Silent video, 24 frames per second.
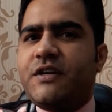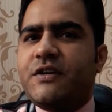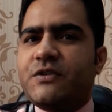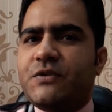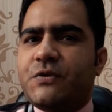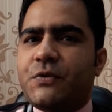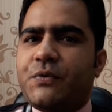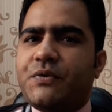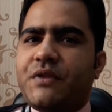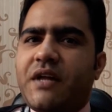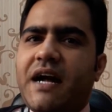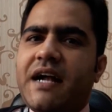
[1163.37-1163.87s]

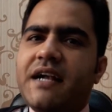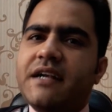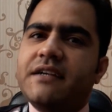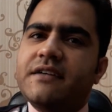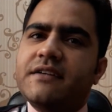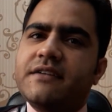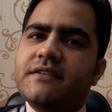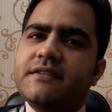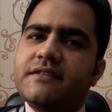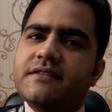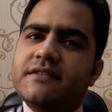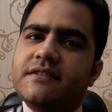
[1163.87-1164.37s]
So that
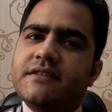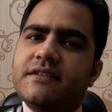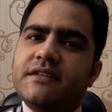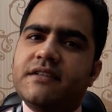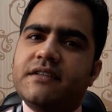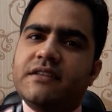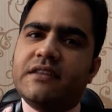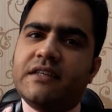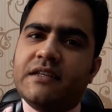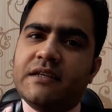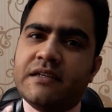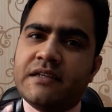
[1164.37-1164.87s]

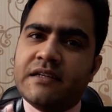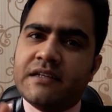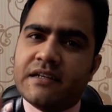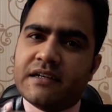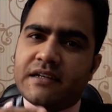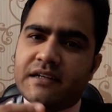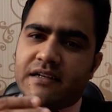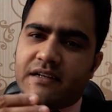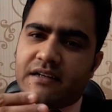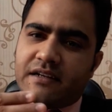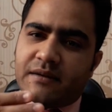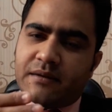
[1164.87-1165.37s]
the
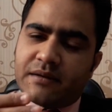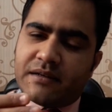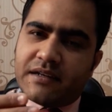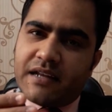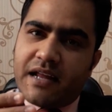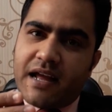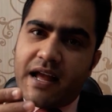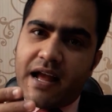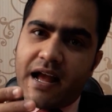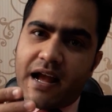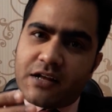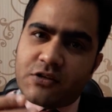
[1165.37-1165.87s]

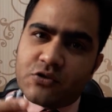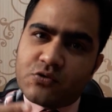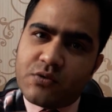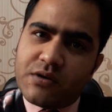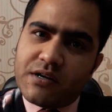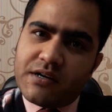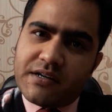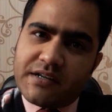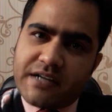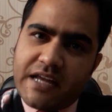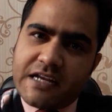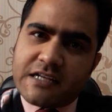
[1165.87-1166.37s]

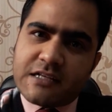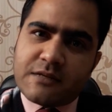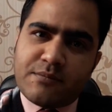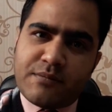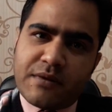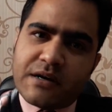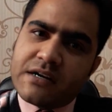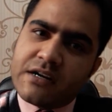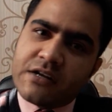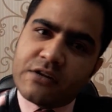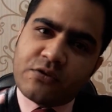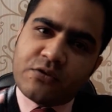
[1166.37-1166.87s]
actual tax
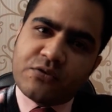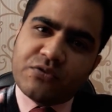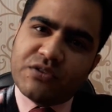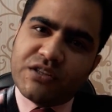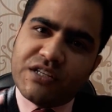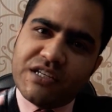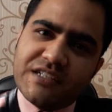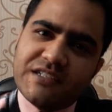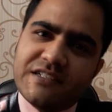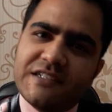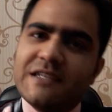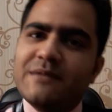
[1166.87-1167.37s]
burden on
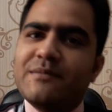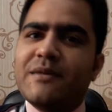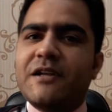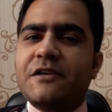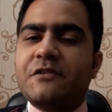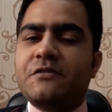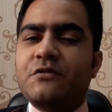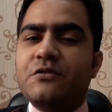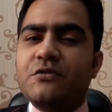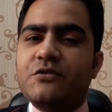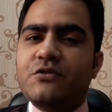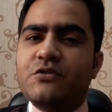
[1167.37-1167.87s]
these
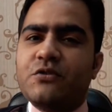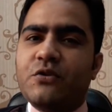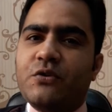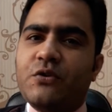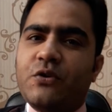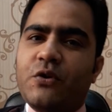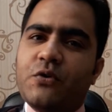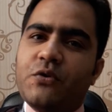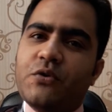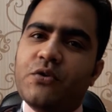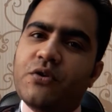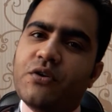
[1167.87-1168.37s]
demerit goods should
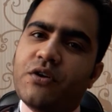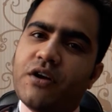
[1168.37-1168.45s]
not